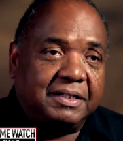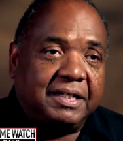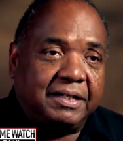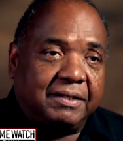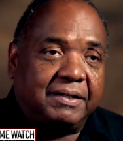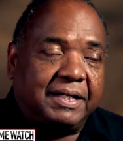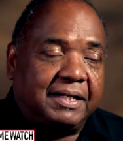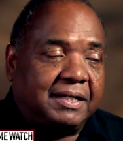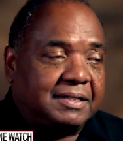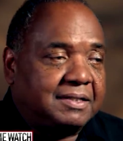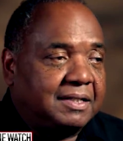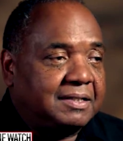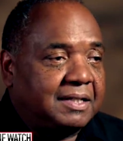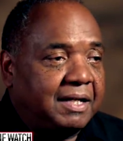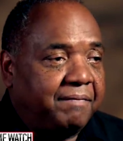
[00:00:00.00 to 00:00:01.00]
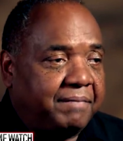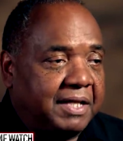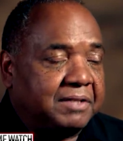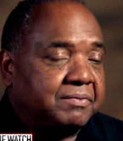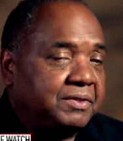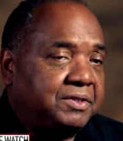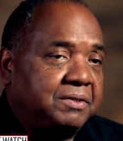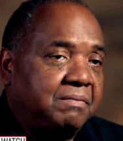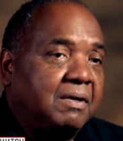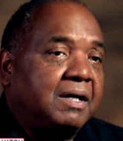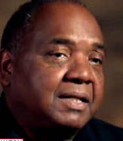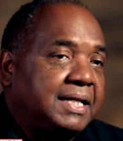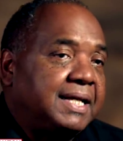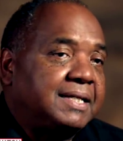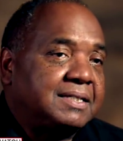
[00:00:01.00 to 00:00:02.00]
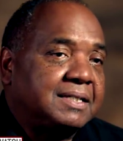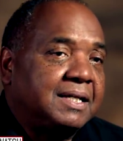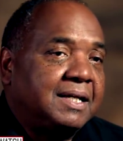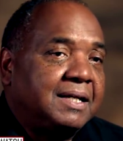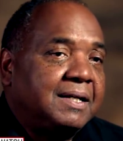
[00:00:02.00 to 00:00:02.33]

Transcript: You know, and I said, "If that's what you want, yes."